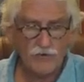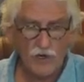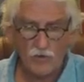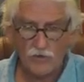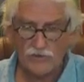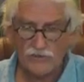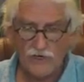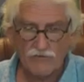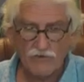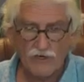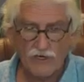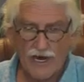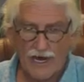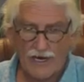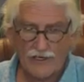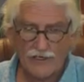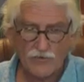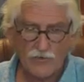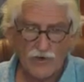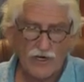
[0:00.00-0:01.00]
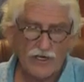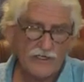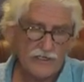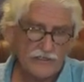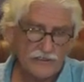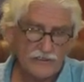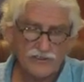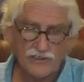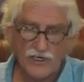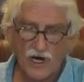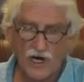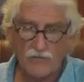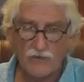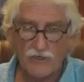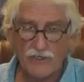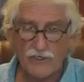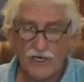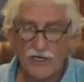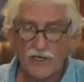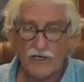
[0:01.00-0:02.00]
No one's ever guided you away. Get this
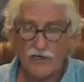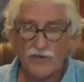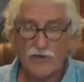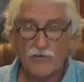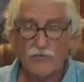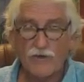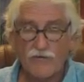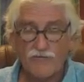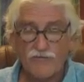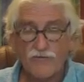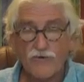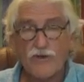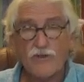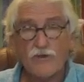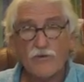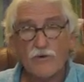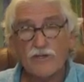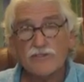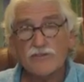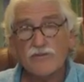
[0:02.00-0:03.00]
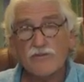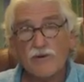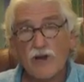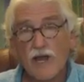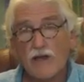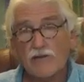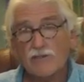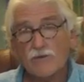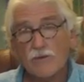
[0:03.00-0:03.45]
karma done and you'll be free the rest of your life,